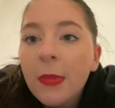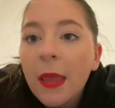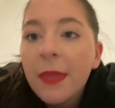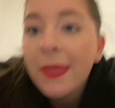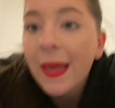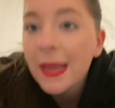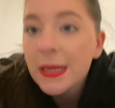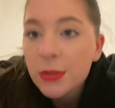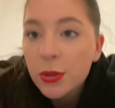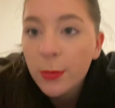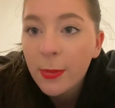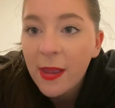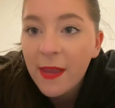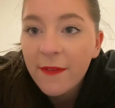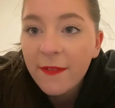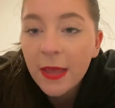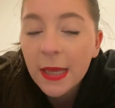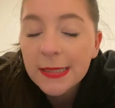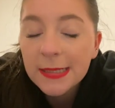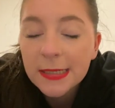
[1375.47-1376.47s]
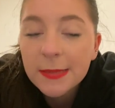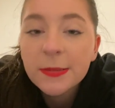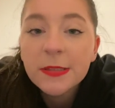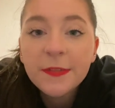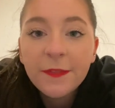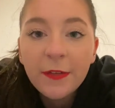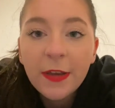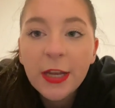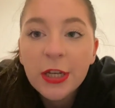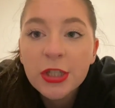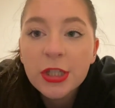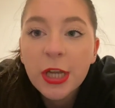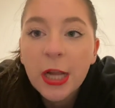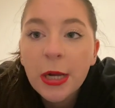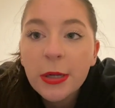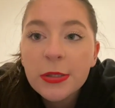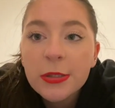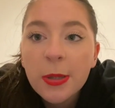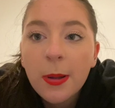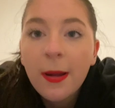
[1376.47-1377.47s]
That is all my assessments finished
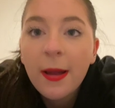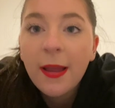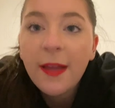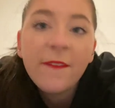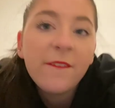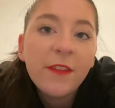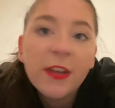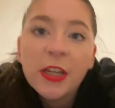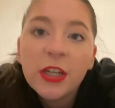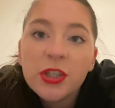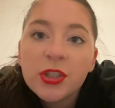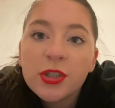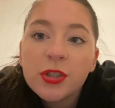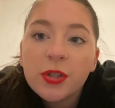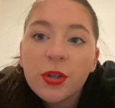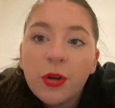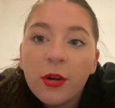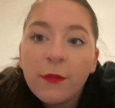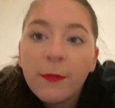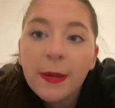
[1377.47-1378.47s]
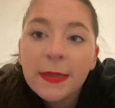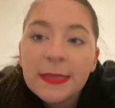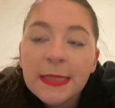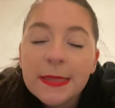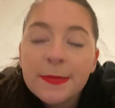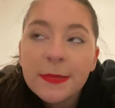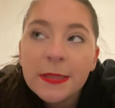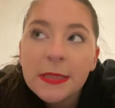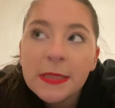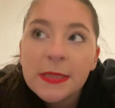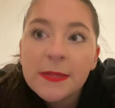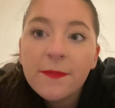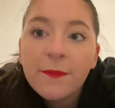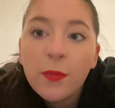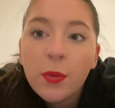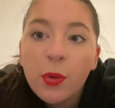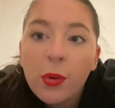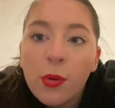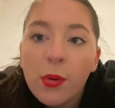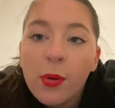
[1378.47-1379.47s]
now. So I have finished all of my assessments
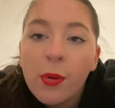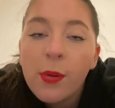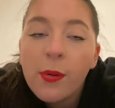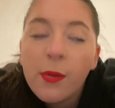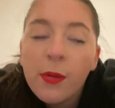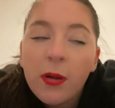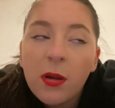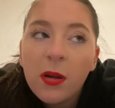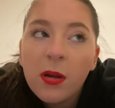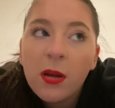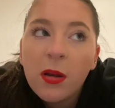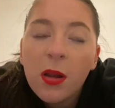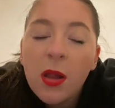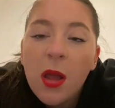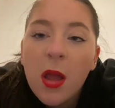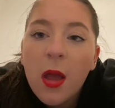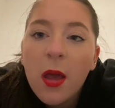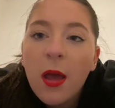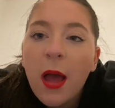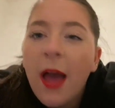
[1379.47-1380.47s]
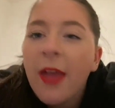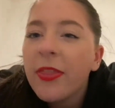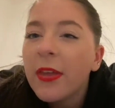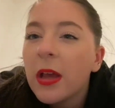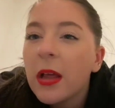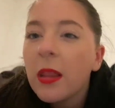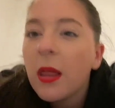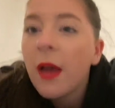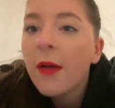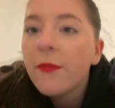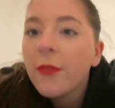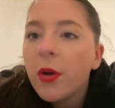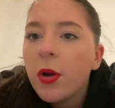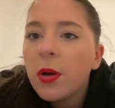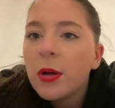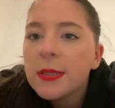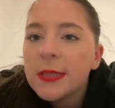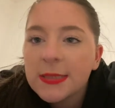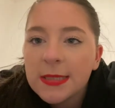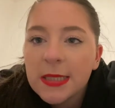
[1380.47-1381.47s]
for I think I'll have
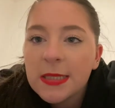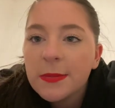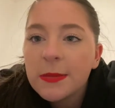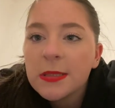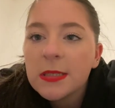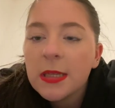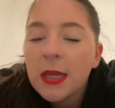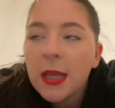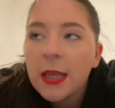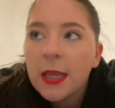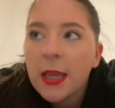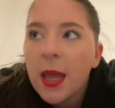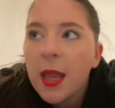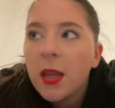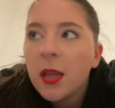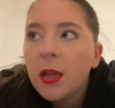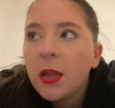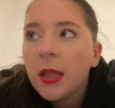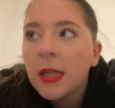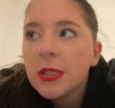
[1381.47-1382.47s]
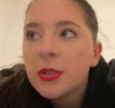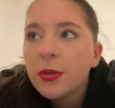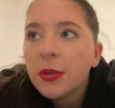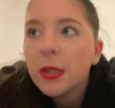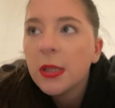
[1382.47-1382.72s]
assessments again later in